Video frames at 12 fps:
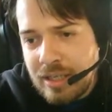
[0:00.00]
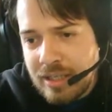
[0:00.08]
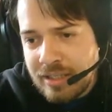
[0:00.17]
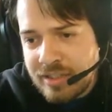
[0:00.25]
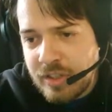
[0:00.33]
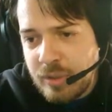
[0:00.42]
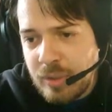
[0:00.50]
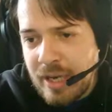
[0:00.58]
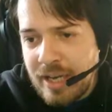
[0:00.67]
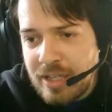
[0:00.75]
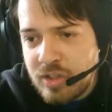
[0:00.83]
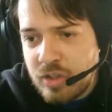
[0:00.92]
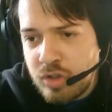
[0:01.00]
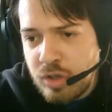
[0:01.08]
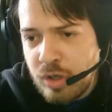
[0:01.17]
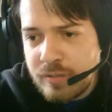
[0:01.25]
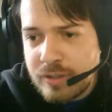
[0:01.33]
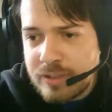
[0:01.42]
MySQL
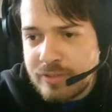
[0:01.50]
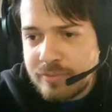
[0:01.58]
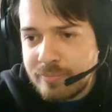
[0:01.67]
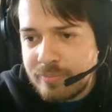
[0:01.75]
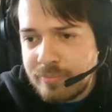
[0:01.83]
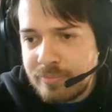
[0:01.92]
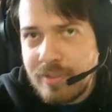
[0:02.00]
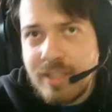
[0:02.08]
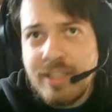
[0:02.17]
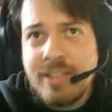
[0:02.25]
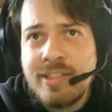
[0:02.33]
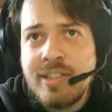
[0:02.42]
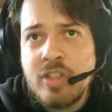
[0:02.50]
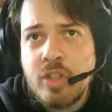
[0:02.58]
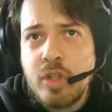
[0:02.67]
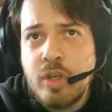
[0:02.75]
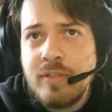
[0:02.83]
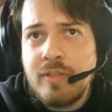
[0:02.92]
server. Is the
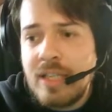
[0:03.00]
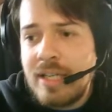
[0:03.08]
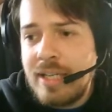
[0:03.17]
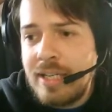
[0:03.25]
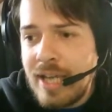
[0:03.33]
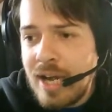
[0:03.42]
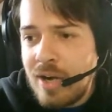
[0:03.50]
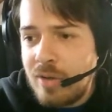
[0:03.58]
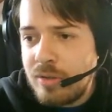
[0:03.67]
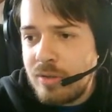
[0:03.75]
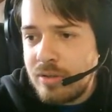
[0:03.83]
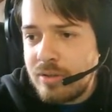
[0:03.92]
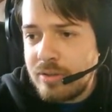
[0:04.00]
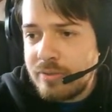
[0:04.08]
server down?